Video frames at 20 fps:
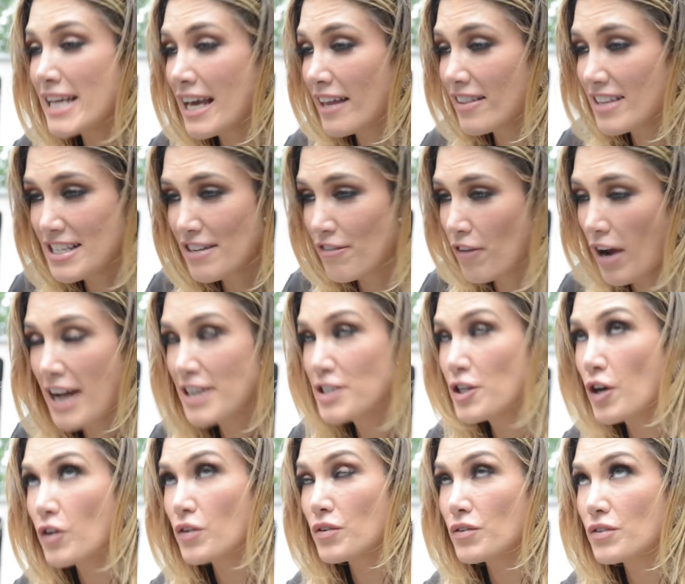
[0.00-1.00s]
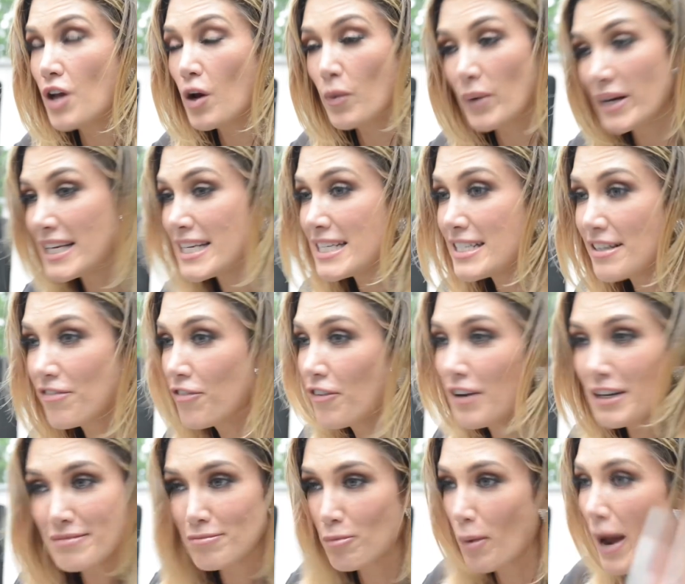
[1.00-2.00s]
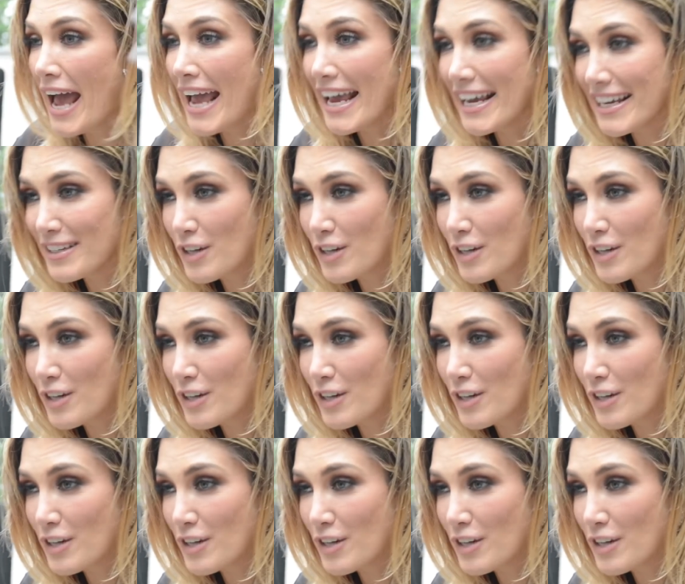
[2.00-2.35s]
I don't know any different way.